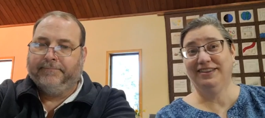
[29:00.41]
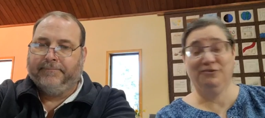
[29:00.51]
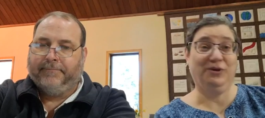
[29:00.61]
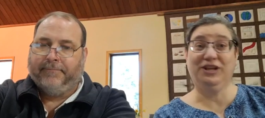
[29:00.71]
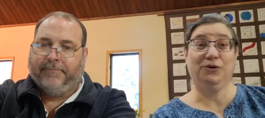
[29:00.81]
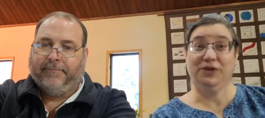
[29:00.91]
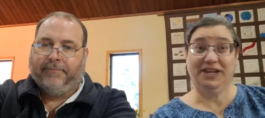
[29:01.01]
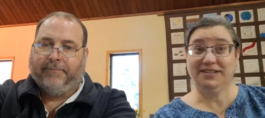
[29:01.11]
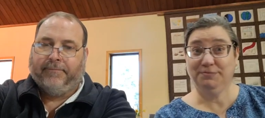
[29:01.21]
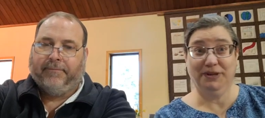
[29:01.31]
Speaker 1: And we don't
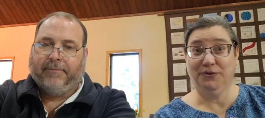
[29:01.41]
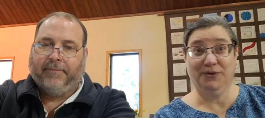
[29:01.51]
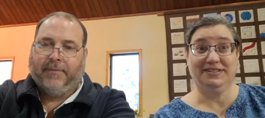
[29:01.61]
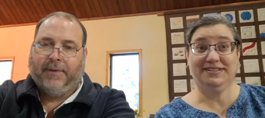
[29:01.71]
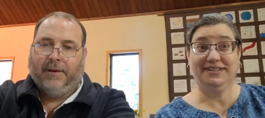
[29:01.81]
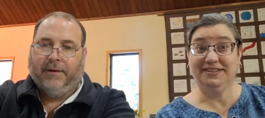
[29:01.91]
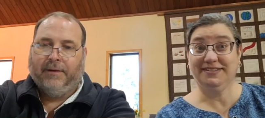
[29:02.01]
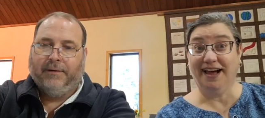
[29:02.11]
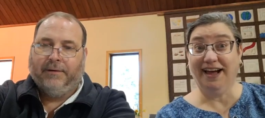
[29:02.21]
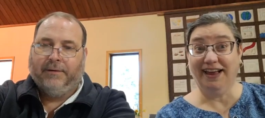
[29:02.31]
get to be the ones to
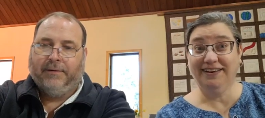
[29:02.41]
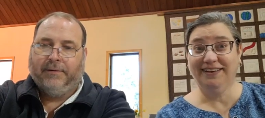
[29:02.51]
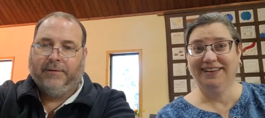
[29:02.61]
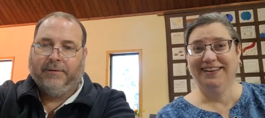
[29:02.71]
decide.